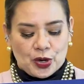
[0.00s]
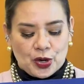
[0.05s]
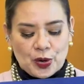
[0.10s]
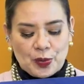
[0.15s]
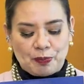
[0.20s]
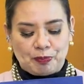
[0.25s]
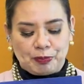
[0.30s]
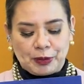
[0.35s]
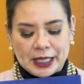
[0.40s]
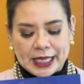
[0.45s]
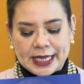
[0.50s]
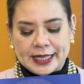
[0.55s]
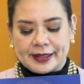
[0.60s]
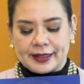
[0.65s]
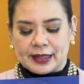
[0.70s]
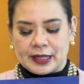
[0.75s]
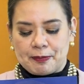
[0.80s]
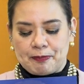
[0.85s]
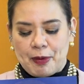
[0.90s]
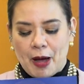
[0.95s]
Complete
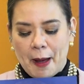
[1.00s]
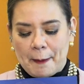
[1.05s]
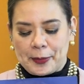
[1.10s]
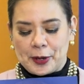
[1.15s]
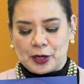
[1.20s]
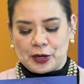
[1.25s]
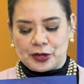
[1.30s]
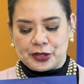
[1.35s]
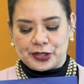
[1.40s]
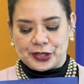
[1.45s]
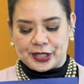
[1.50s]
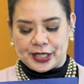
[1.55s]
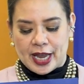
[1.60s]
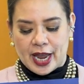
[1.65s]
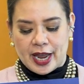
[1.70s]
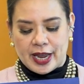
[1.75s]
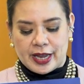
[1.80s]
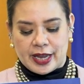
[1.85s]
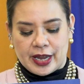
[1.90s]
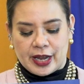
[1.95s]
the popular
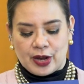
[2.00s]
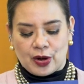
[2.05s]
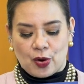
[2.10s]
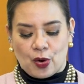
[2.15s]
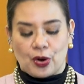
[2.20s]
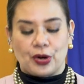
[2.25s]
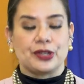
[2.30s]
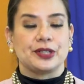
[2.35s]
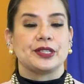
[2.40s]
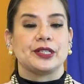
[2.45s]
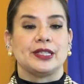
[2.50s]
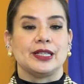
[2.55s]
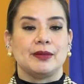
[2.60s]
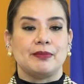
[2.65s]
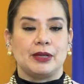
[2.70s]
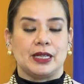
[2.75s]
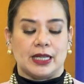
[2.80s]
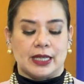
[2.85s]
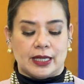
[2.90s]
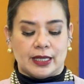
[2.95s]
saying or
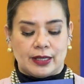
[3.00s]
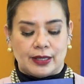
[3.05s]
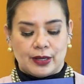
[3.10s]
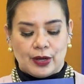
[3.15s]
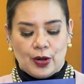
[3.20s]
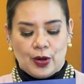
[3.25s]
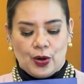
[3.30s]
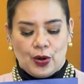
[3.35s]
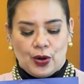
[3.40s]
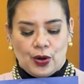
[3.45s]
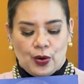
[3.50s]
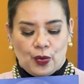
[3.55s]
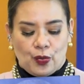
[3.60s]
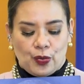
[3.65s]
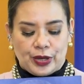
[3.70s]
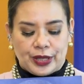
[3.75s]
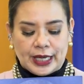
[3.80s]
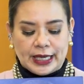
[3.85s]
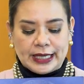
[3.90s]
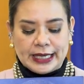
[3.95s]
simile
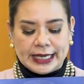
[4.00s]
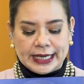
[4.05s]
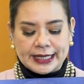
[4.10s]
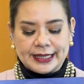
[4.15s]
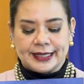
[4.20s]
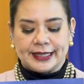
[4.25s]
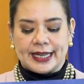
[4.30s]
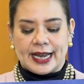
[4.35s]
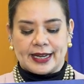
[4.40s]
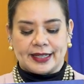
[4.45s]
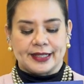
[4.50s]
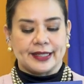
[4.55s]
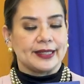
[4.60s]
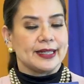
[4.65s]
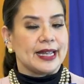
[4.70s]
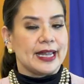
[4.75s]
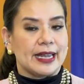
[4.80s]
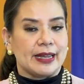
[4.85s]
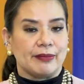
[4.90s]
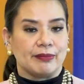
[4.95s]
with an insect's
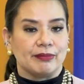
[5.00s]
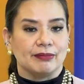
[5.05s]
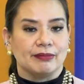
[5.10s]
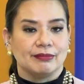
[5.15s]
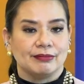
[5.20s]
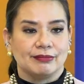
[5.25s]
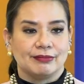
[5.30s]
name.